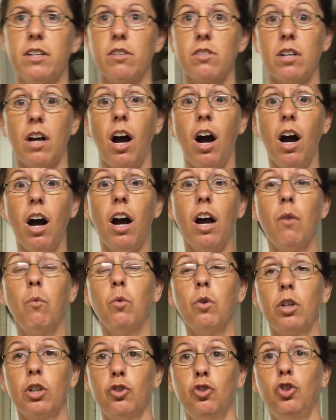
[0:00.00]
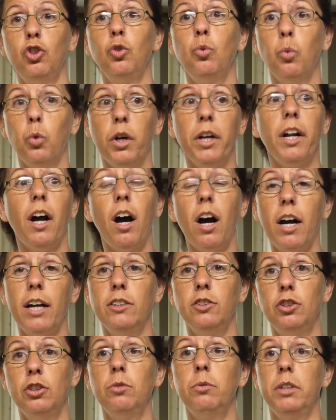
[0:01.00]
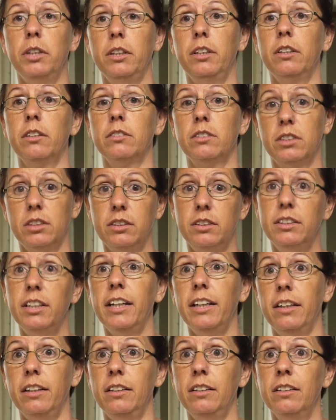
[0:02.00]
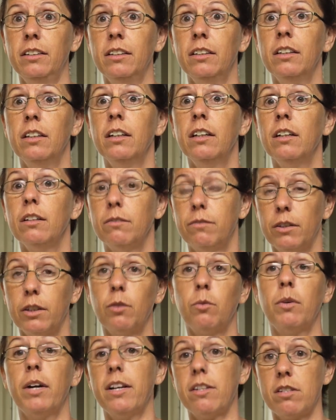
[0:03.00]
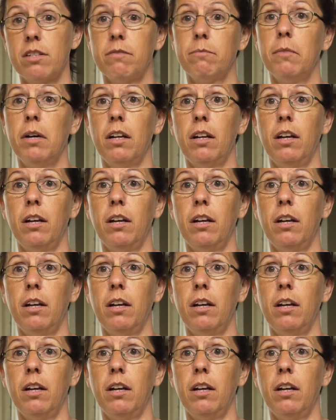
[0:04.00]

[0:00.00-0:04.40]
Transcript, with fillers: else. I want to do what I do here today for the rest of my